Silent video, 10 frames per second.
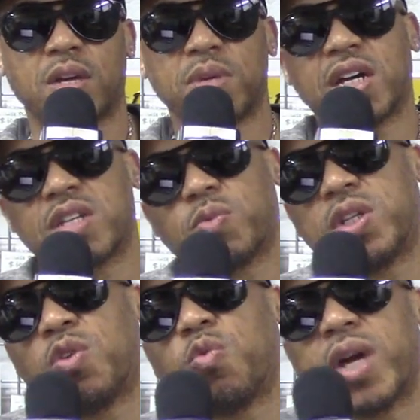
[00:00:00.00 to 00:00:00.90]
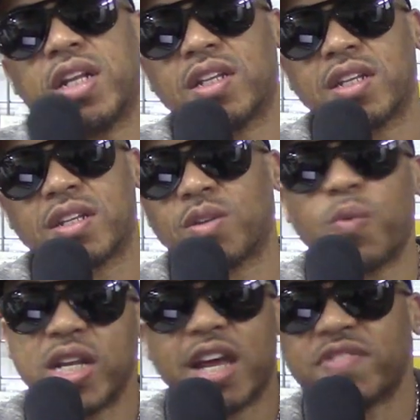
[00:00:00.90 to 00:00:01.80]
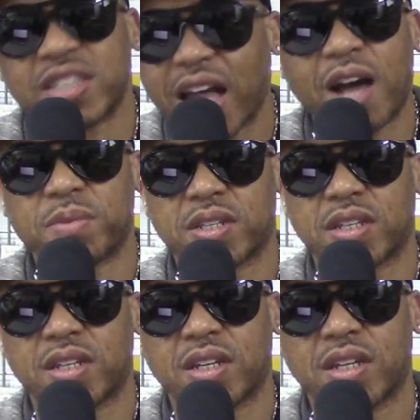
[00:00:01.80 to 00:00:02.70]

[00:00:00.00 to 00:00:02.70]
because when the wind, the wind never stops.